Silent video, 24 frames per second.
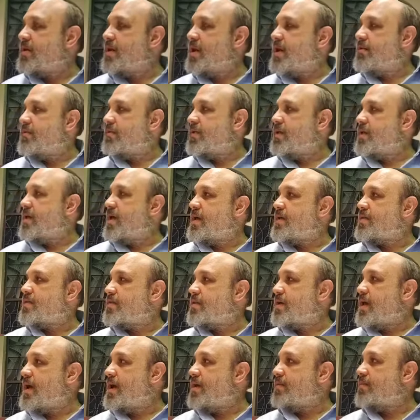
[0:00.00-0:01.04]
David
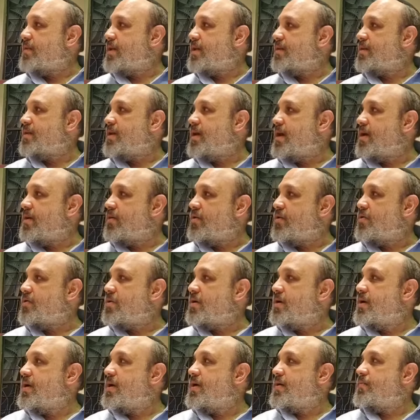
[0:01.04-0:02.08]
last time that the Aron,